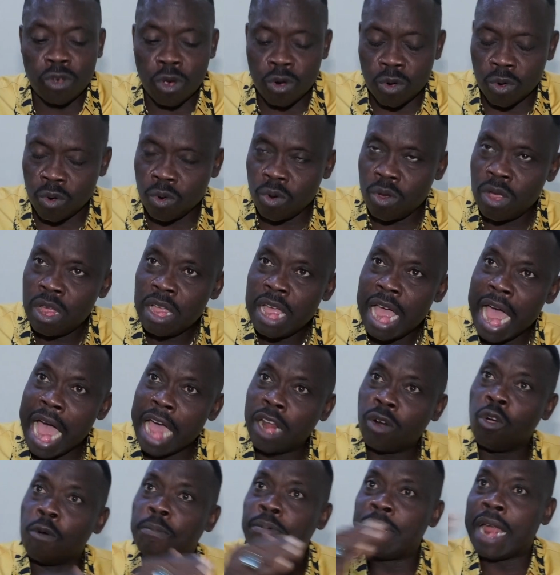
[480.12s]
sorrow
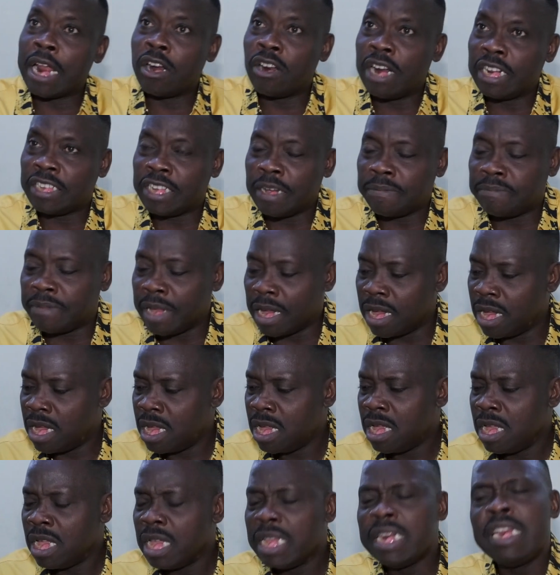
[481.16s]
and open another chapter.
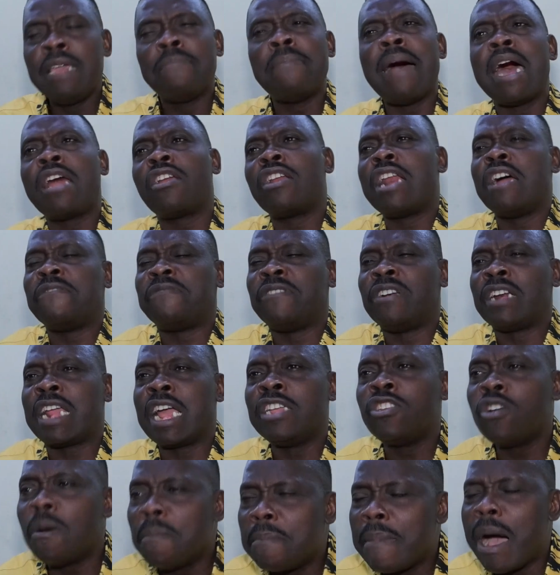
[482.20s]
The man ran out for a
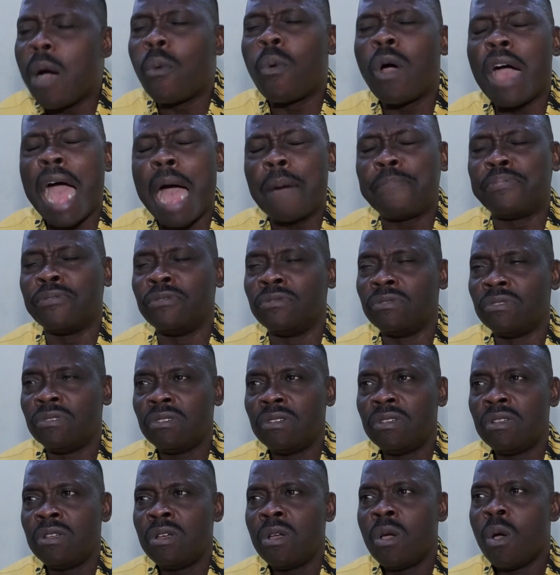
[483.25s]
car. Young man, what happened?
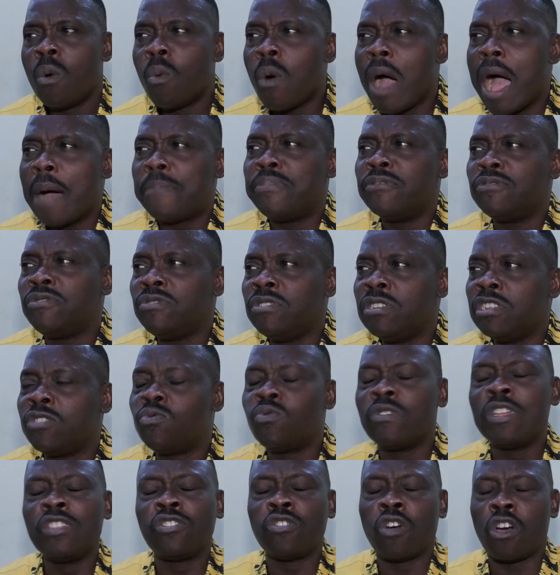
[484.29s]
What happened to you? He
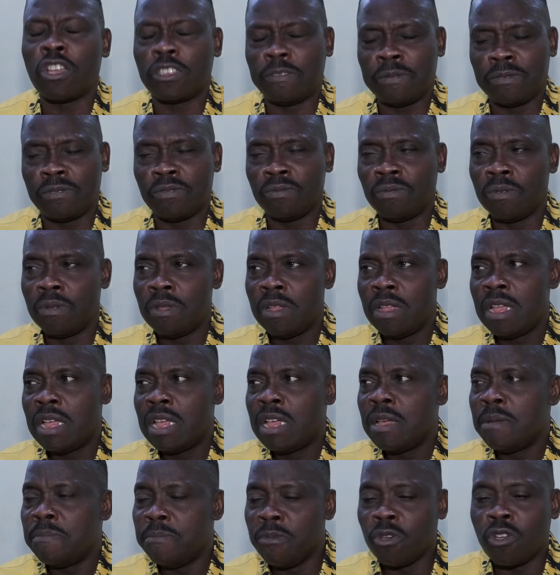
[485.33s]
took him to hospital
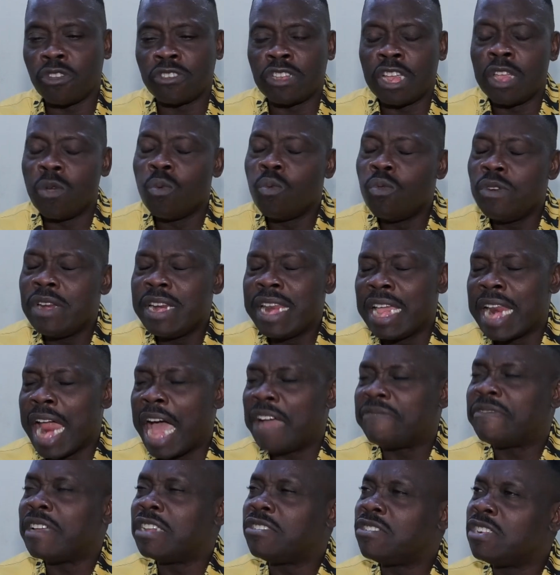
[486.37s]
because of a wound there.
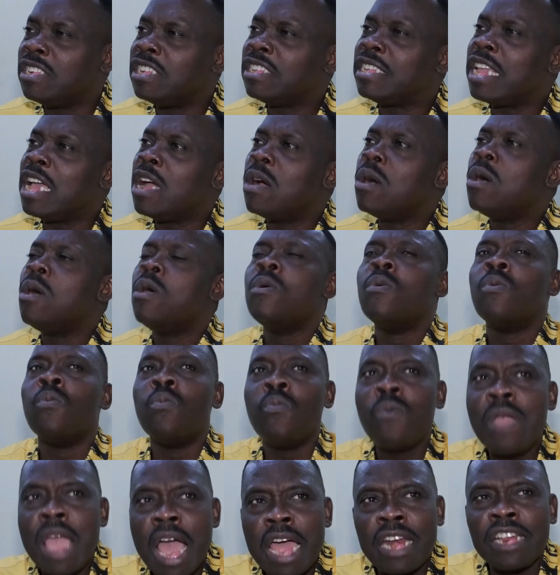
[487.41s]
After 3, he said,
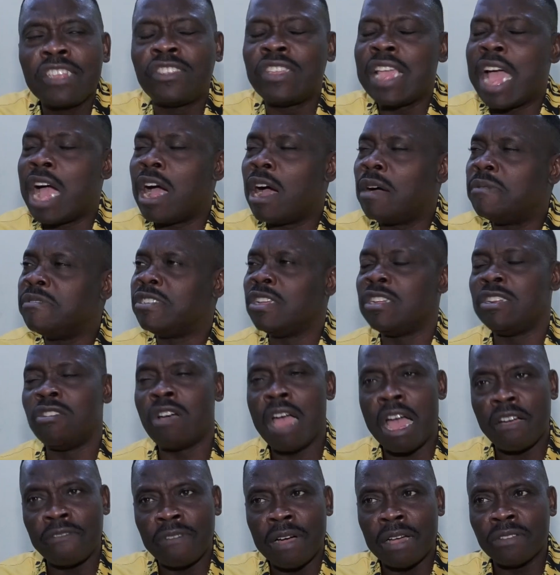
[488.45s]
where is your house? He said, you
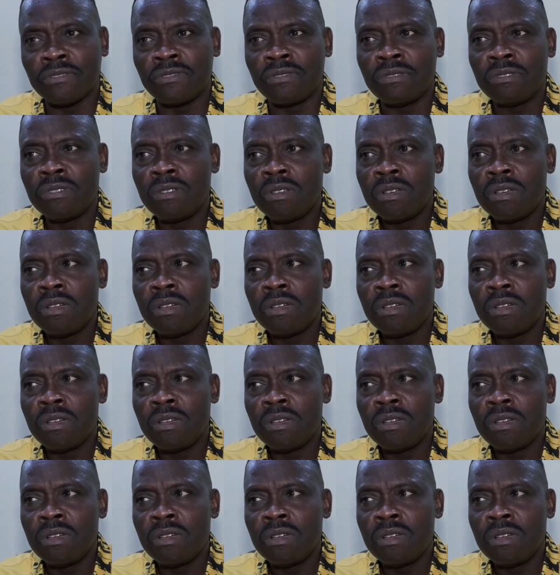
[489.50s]
don't have house.